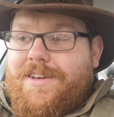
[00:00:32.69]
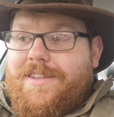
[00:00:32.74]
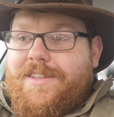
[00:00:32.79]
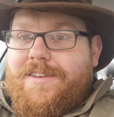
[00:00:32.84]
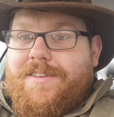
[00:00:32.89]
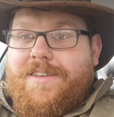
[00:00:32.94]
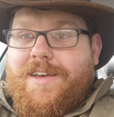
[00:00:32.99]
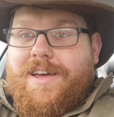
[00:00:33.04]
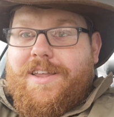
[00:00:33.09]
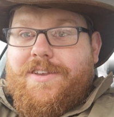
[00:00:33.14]

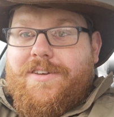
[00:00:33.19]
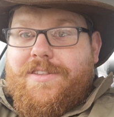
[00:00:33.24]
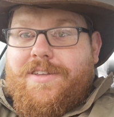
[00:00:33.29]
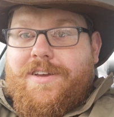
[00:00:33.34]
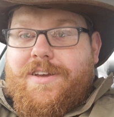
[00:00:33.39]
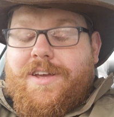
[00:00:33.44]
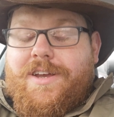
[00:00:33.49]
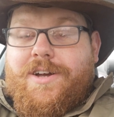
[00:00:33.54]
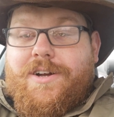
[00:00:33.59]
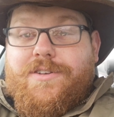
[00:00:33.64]
This, that and the
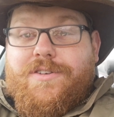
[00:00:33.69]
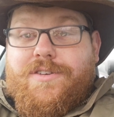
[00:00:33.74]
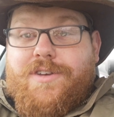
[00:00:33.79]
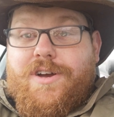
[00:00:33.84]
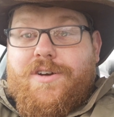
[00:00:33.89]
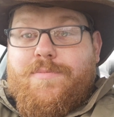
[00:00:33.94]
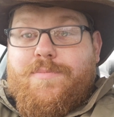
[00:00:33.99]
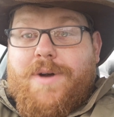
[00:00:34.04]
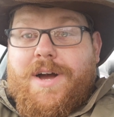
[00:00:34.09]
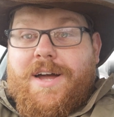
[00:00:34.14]
other. It got
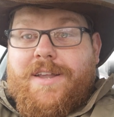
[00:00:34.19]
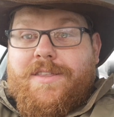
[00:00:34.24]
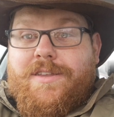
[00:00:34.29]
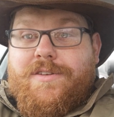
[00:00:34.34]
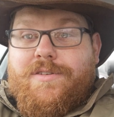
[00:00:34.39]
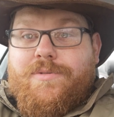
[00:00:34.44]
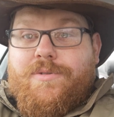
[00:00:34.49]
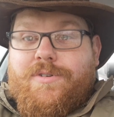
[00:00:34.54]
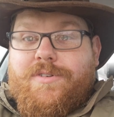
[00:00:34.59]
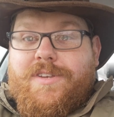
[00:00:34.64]
so bad
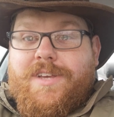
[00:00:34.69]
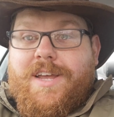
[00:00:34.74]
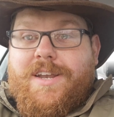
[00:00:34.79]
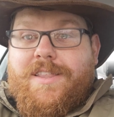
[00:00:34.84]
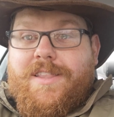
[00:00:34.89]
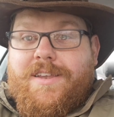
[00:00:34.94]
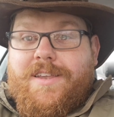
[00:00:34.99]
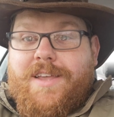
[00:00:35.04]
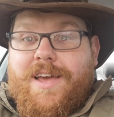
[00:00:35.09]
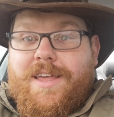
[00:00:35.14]
that towards the end
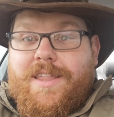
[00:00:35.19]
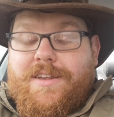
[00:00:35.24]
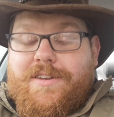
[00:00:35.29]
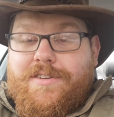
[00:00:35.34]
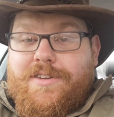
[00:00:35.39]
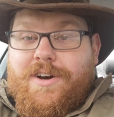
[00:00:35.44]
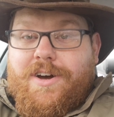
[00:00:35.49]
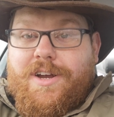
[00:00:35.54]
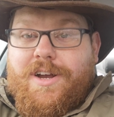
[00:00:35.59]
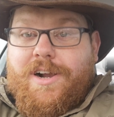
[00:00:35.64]
of the day they
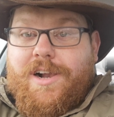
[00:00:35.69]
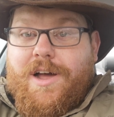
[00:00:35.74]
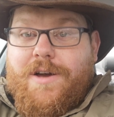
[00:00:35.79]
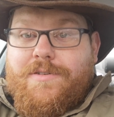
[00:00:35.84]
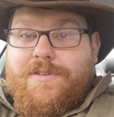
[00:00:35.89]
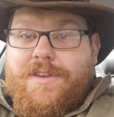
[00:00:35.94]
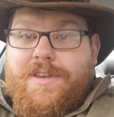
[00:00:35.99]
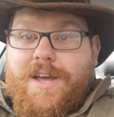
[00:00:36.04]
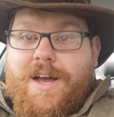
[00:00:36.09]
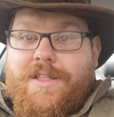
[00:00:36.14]
started
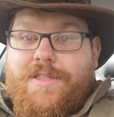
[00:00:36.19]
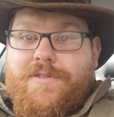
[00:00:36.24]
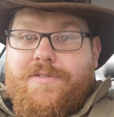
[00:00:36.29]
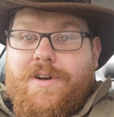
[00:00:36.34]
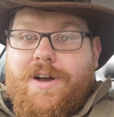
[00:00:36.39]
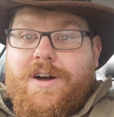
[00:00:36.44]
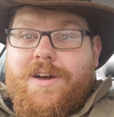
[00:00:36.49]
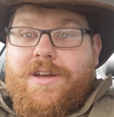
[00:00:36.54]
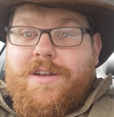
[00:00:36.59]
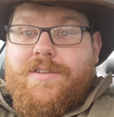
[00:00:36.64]
closing down the
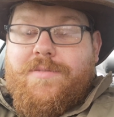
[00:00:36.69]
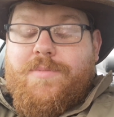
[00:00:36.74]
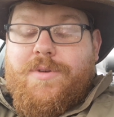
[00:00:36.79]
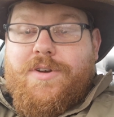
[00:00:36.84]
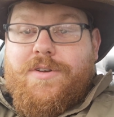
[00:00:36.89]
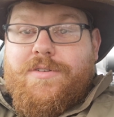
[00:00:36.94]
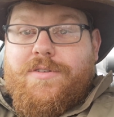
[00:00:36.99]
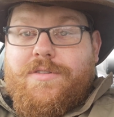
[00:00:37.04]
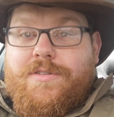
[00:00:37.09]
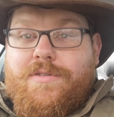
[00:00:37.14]
rides
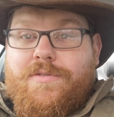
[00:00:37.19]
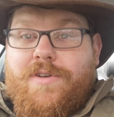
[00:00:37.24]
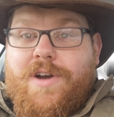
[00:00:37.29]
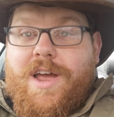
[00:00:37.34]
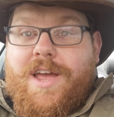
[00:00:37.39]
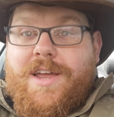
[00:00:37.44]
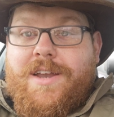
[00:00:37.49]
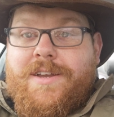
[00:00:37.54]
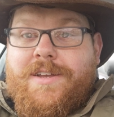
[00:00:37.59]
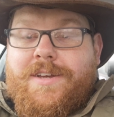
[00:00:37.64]
because of the
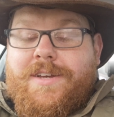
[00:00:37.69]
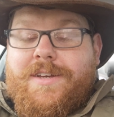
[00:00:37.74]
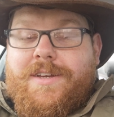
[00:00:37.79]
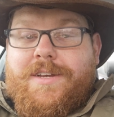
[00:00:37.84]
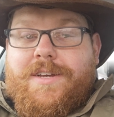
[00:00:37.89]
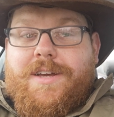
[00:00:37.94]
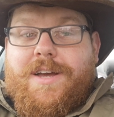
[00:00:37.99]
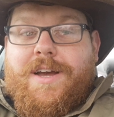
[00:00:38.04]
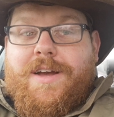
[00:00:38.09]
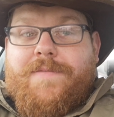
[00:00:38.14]
rain.
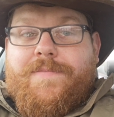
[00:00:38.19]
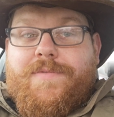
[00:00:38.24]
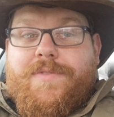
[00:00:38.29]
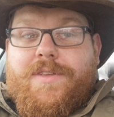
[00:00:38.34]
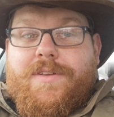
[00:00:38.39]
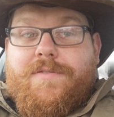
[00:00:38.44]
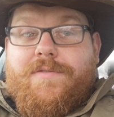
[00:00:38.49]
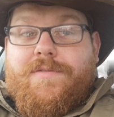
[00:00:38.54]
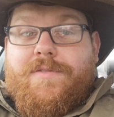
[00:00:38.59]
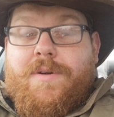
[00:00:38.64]
Um,
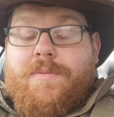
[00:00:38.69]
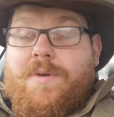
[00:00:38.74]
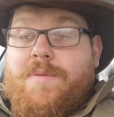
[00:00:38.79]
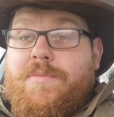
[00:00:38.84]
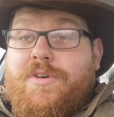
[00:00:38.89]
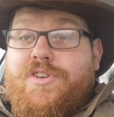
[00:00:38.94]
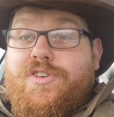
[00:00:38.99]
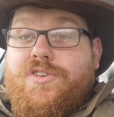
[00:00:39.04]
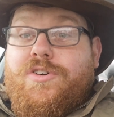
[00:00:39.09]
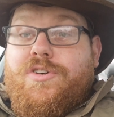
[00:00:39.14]
I mean,
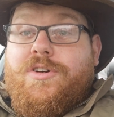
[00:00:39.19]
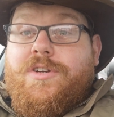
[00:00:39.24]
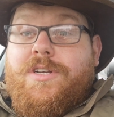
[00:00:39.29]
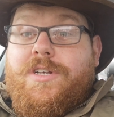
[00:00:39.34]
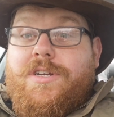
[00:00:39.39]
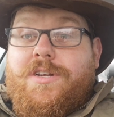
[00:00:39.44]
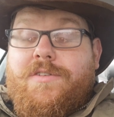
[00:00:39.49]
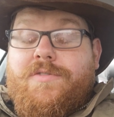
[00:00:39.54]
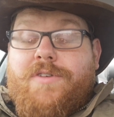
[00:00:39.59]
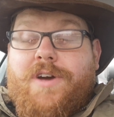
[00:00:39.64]
my son
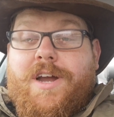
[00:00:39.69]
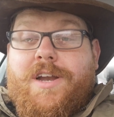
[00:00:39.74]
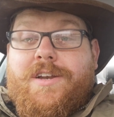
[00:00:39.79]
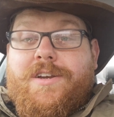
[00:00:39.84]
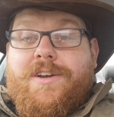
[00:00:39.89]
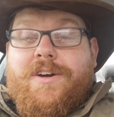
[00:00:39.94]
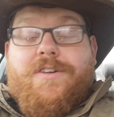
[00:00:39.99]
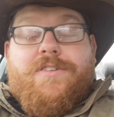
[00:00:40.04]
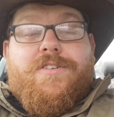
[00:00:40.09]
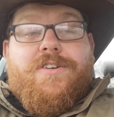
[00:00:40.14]
and his friend
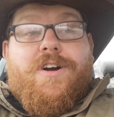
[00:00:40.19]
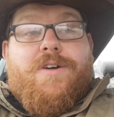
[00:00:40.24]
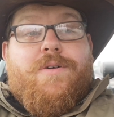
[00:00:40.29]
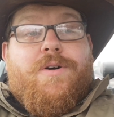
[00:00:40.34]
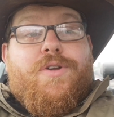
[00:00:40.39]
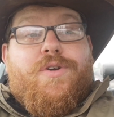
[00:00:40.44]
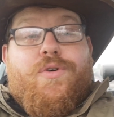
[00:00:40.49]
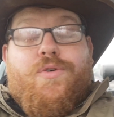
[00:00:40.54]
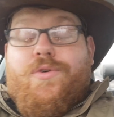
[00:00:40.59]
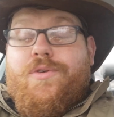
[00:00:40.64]
got to go
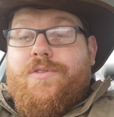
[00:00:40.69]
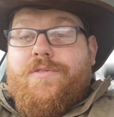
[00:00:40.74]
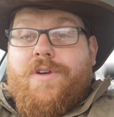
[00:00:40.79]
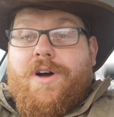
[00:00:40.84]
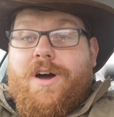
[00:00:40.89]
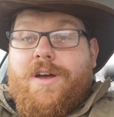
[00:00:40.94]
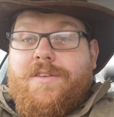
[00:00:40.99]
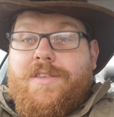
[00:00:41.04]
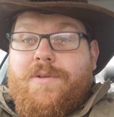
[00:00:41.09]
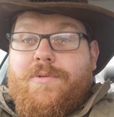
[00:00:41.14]
on all the
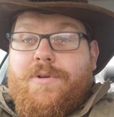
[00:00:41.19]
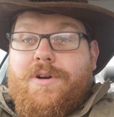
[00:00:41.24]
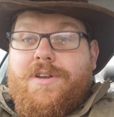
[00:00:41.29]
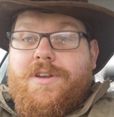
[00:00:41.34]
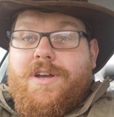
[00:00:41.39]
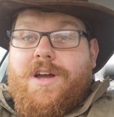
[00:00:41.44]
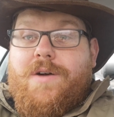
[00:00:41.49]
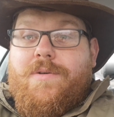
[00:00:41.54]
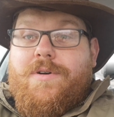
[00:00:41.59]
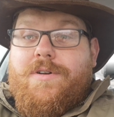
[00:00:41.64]
rides they wanted to
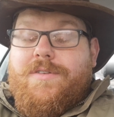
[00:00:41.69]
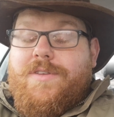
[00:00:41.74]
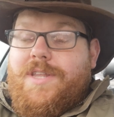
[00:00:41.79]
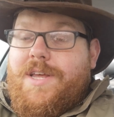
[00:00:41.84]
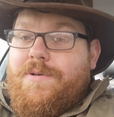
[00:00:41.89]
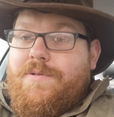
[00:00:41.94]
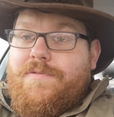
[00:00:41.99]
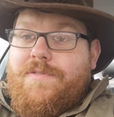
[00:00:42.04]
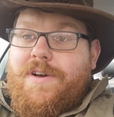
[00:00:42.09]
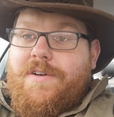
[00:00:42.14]
go on, so
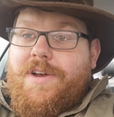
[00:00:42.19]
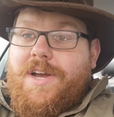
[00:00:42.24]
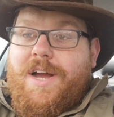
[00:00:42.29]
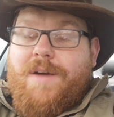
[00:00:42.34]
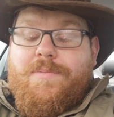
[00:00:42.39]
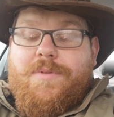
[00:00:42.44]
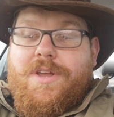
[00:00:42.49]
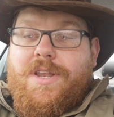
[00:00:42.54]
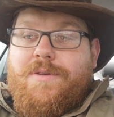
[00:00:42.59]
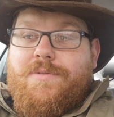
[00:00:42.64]
they were very
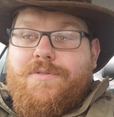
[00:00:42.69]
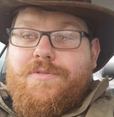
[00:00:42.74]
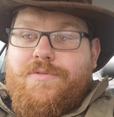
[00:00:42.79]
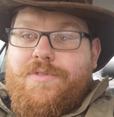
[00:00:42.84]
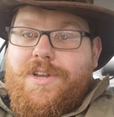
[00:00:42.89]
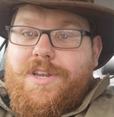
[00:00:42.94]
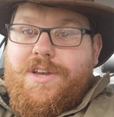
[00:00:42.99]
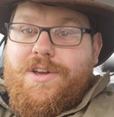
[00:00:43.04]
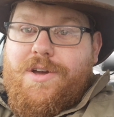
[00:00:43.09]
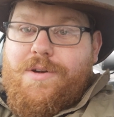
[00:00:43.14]
happy and it was
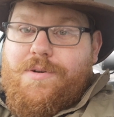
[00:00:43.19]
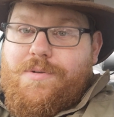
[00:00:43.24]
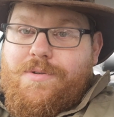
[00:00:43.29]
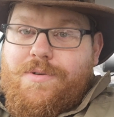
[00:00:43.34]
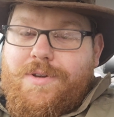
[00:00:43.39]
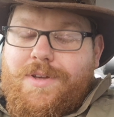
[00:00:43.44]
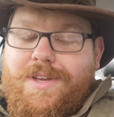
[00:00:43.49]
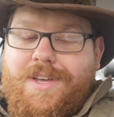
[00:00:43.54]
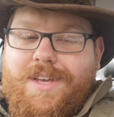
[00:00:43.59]
really cool.